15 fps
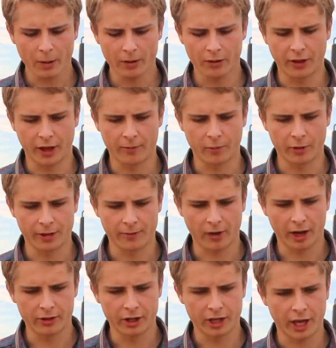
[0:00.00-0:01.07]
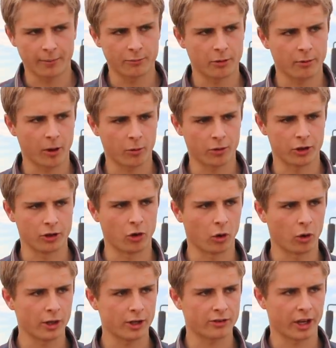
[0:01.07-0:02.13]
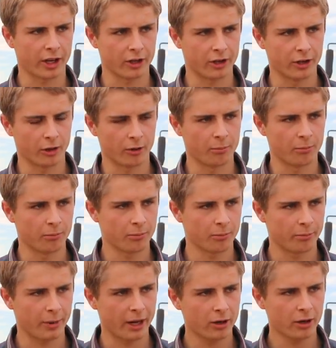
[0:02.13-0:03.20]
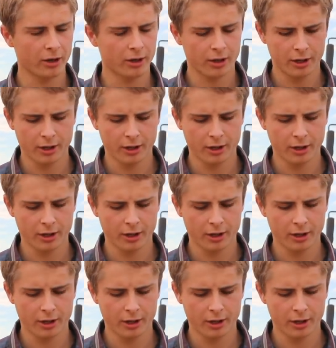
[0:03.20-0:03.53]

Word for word: And then when he finally came to about where the door is, I could hear him better.